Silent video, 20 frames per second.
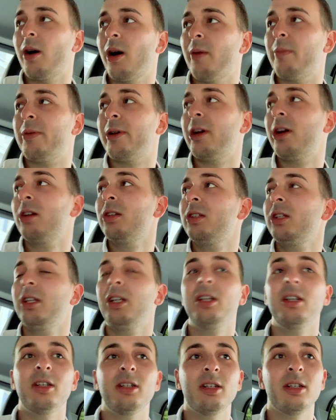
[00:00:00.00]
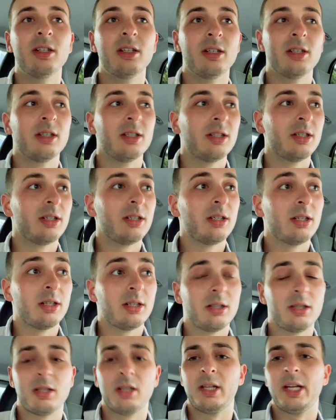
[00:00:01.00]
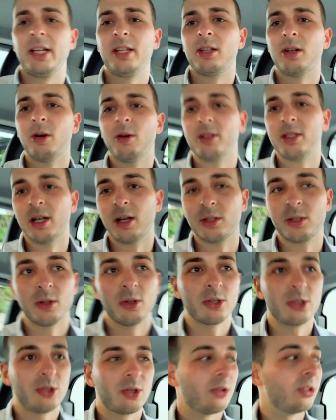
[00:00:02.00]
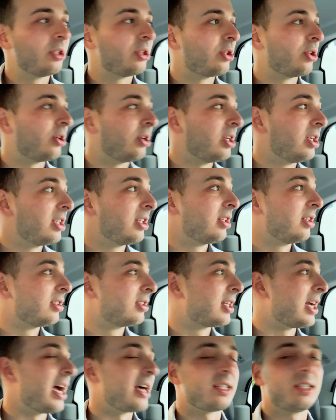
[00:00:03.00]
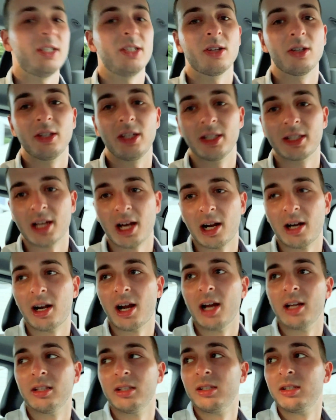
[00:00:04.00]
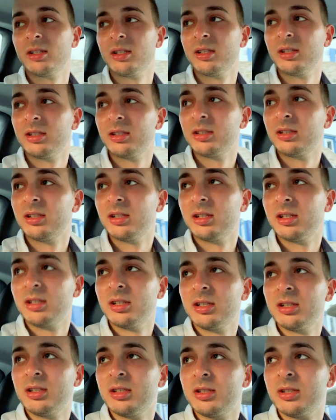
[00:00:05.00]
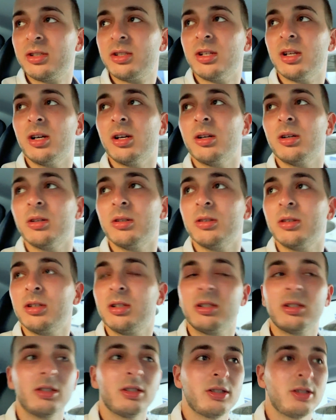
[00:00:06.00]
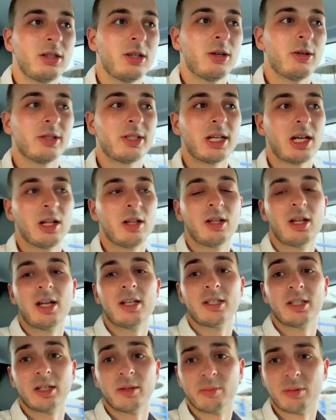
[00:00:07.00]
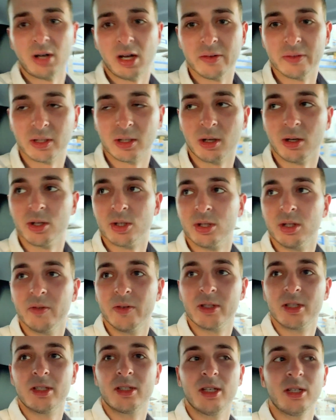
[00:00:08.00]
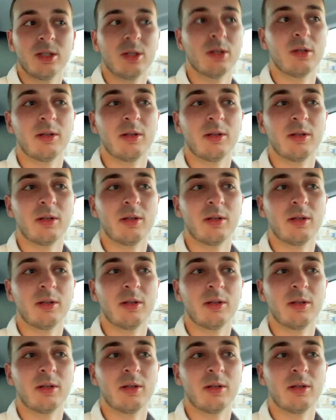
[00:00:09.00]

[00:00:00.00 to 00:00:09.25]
Apparently, the lady at the hotel told us there's only 30 taxis on the entire island so the hotel has like a private car service to take you